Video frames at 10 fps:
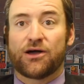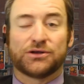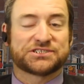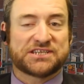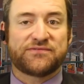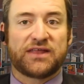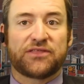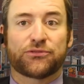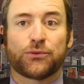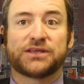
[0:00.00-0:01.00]
Call
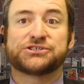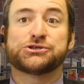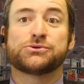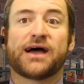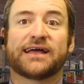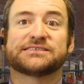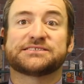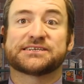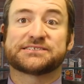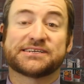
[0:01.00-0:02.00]

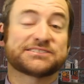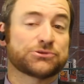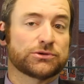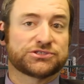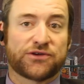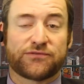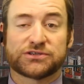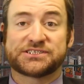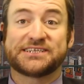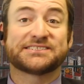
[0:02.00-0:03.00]
783-2966 to reserve your
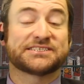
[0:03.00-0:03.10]
seats.